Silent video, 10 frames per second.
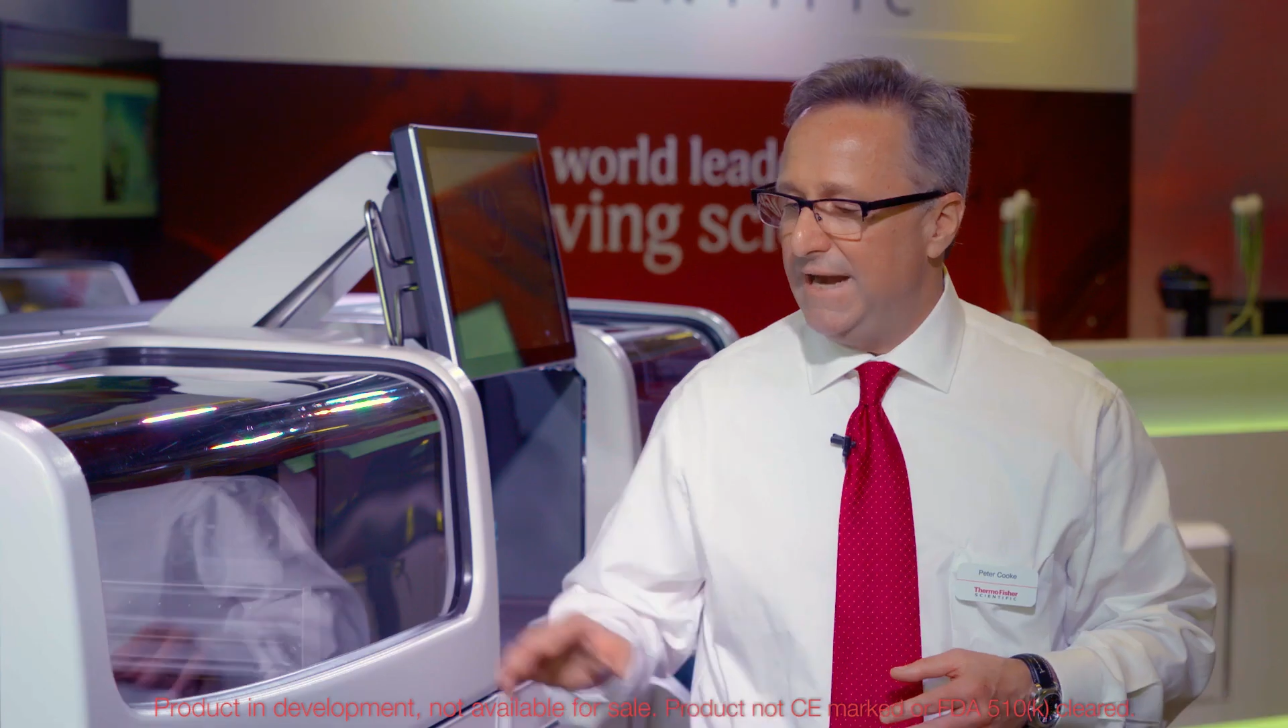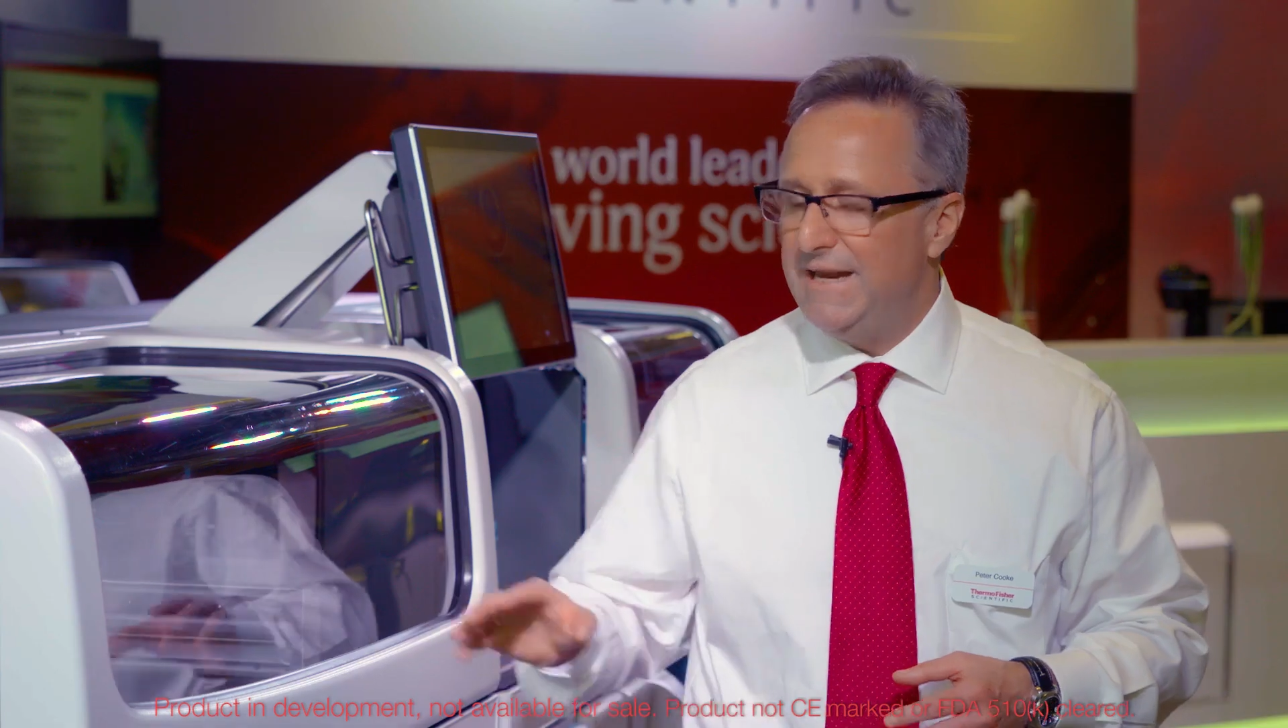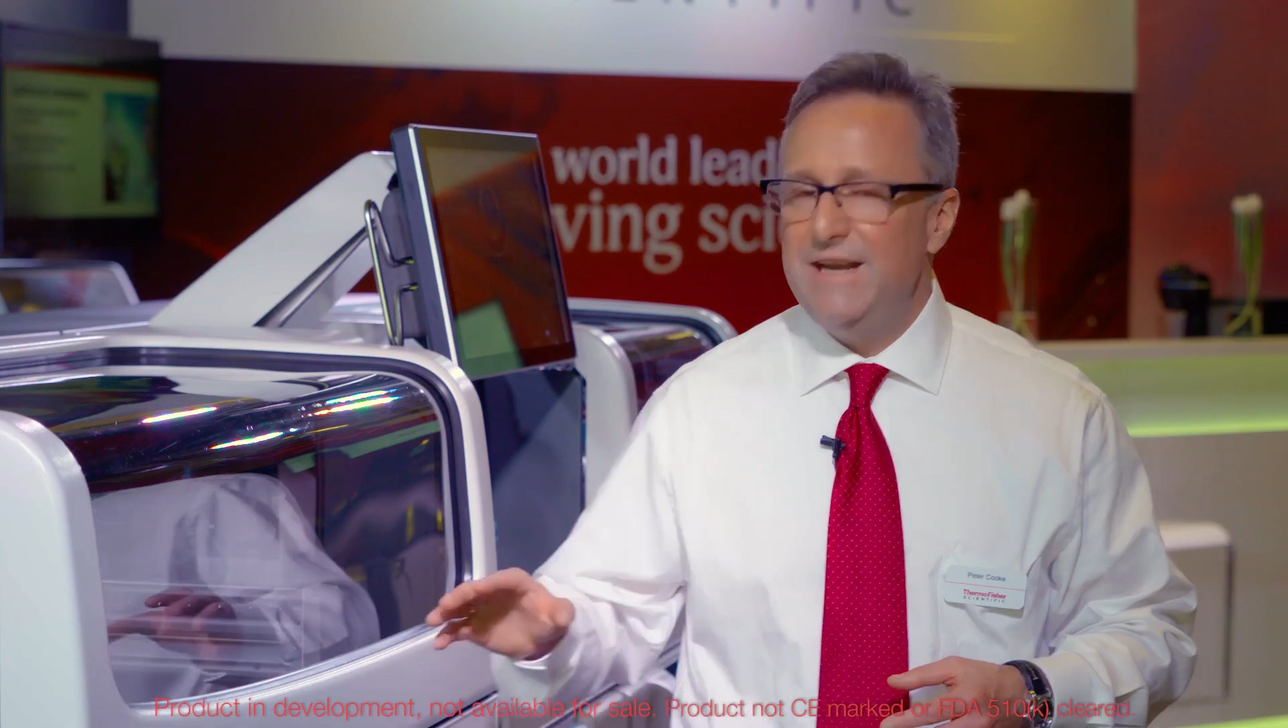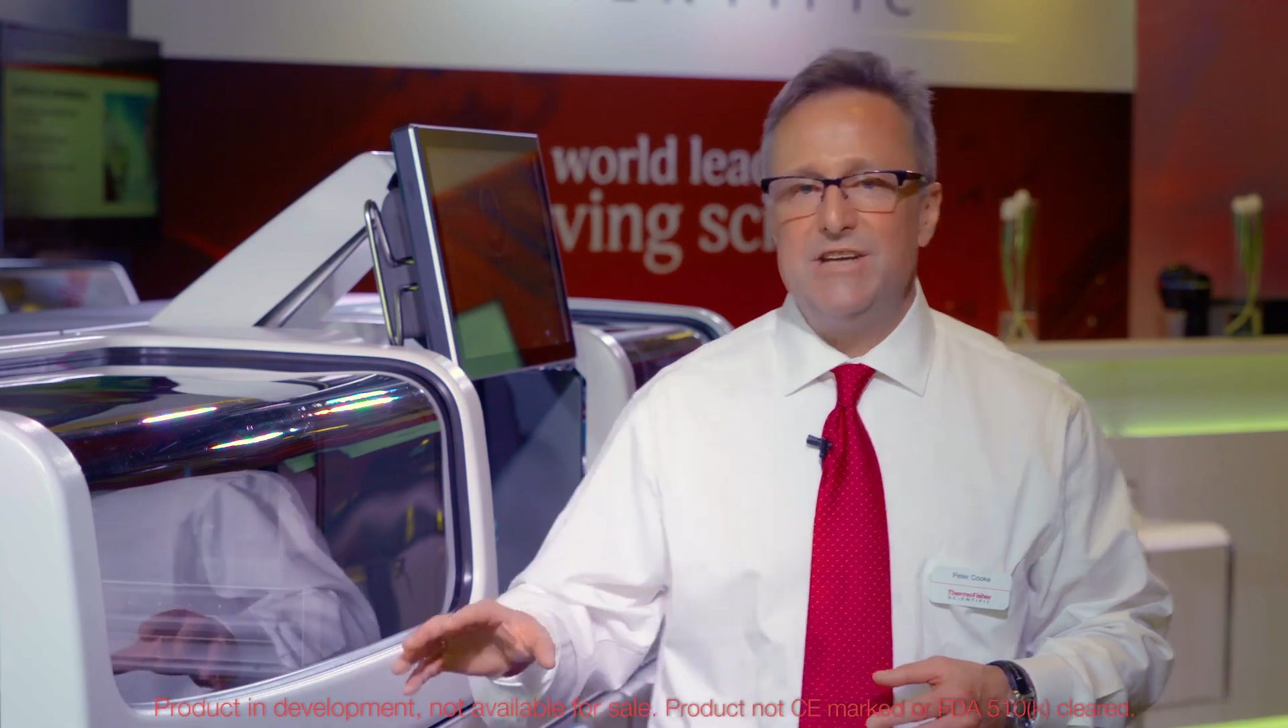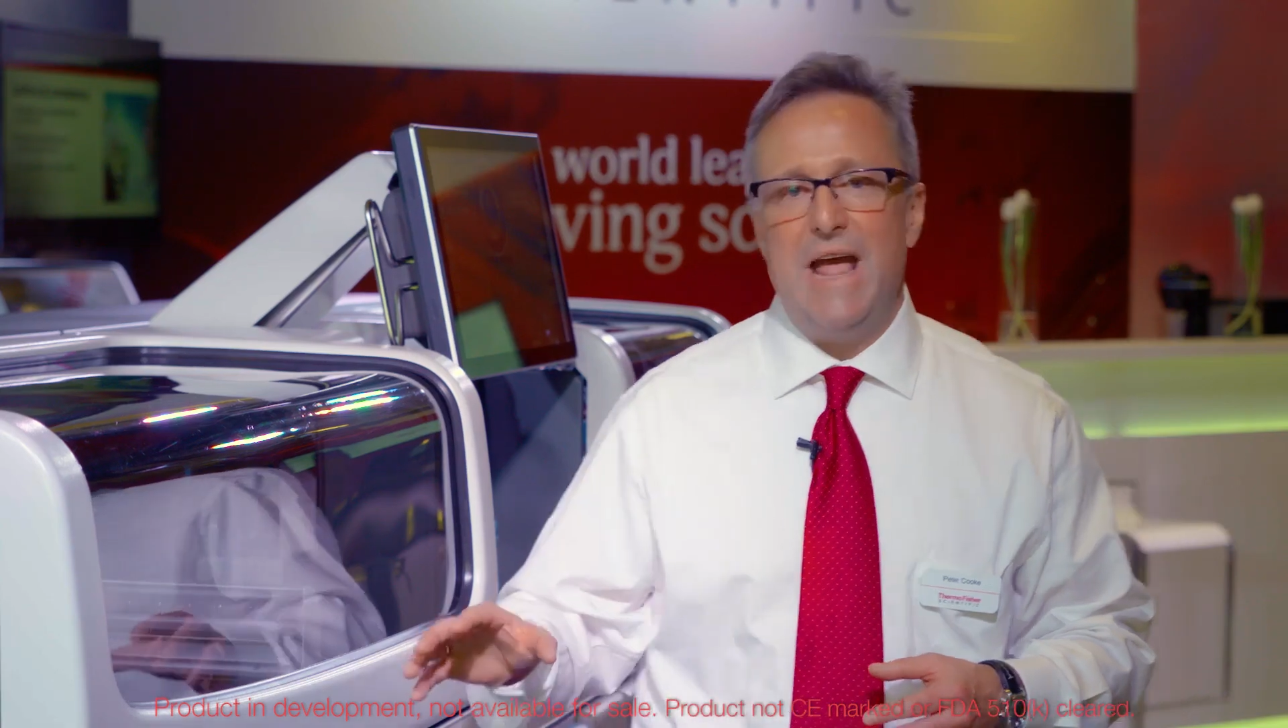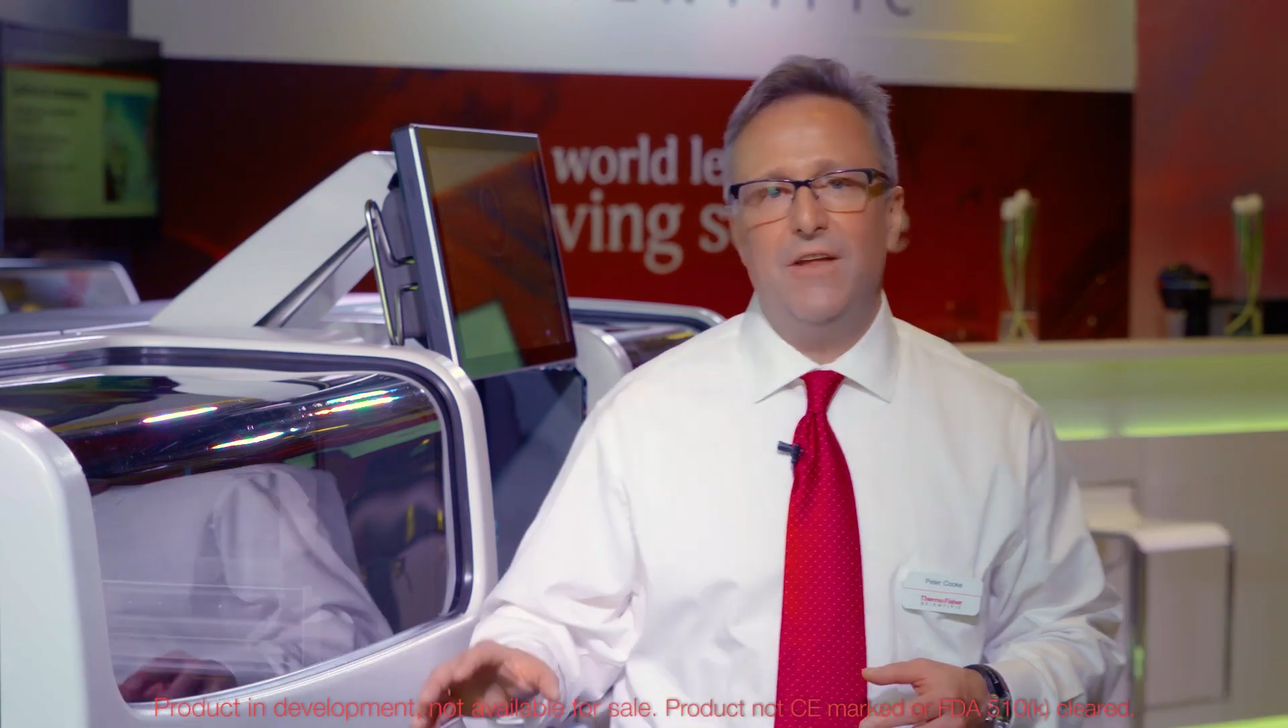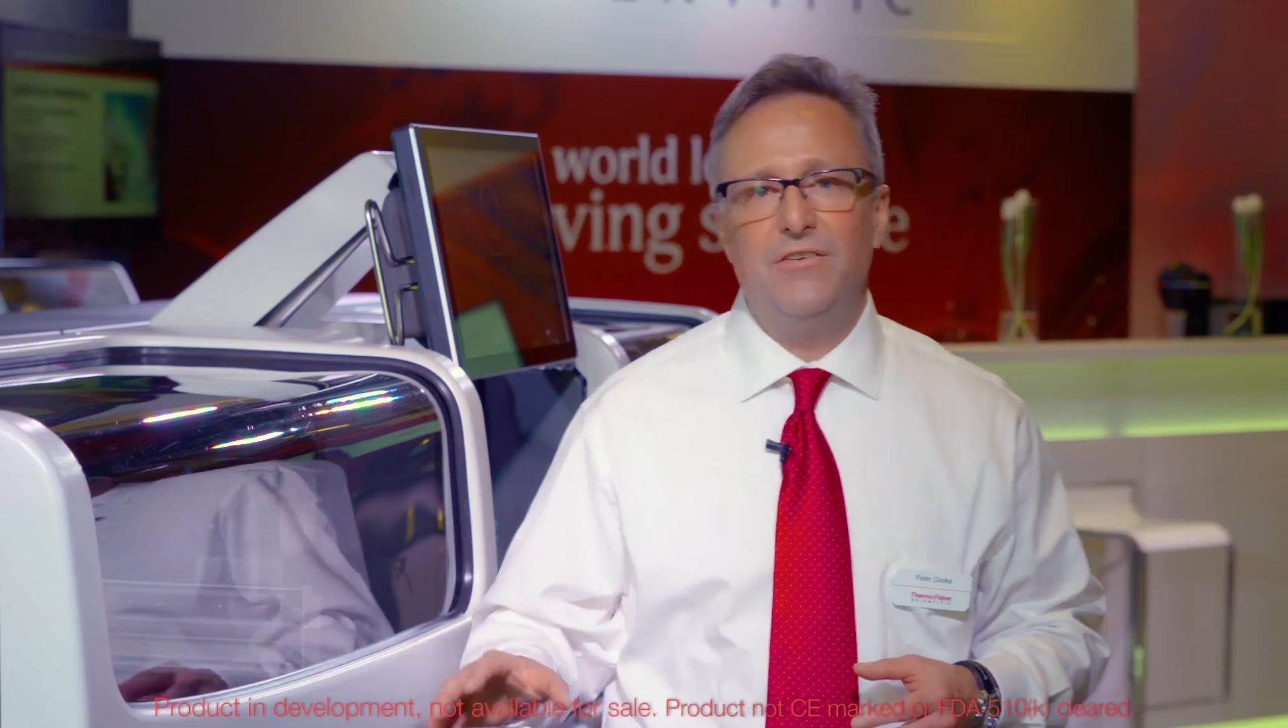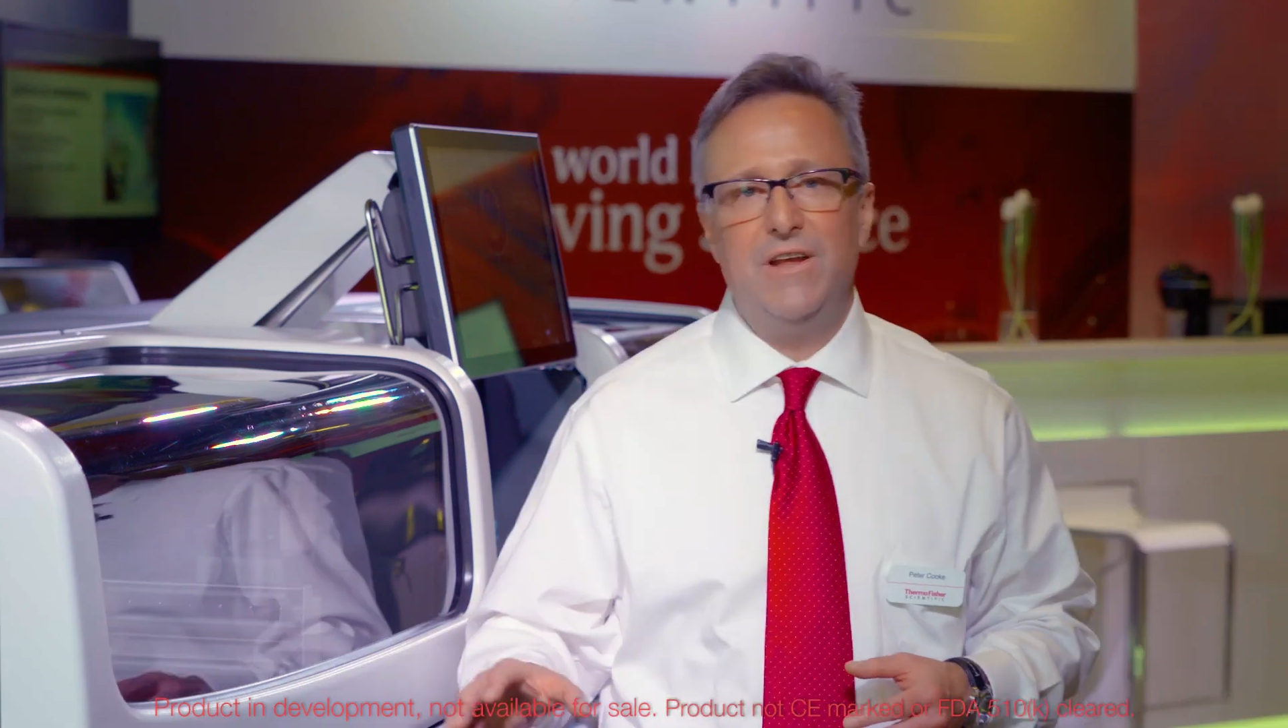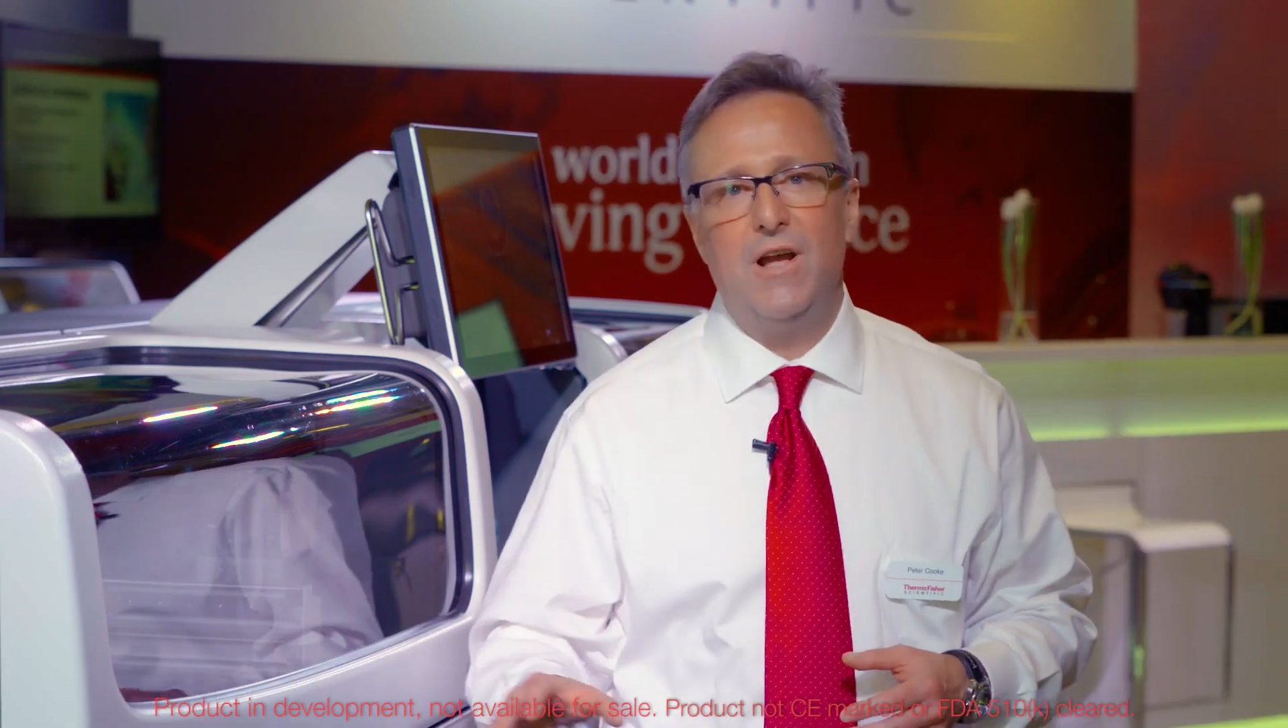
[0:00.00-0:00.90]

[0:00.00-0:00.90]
And each assay